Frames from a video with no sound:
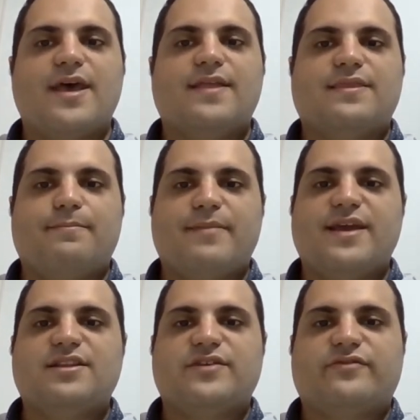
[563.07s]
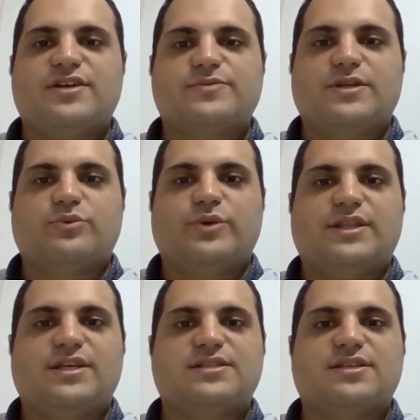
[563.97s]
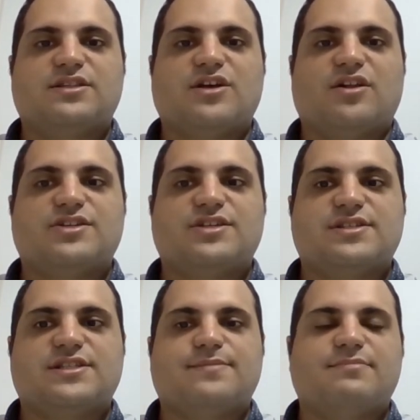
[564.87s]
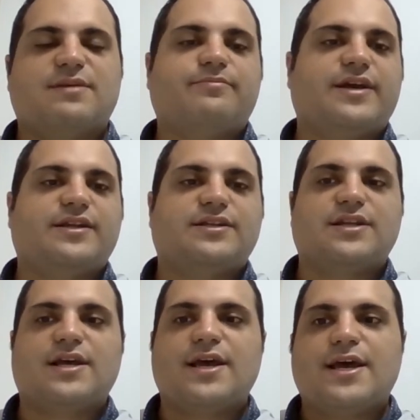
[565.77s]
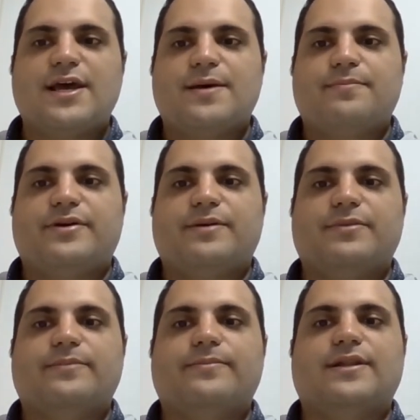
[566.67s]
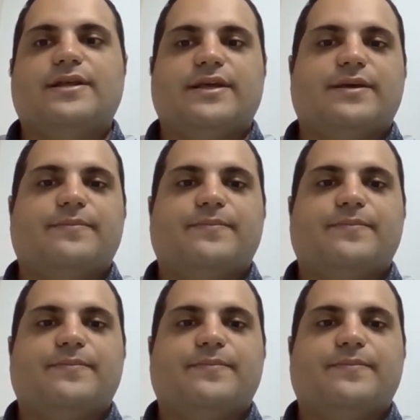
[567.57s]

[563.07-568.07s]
The main difference between these technologies is the membrane permeability.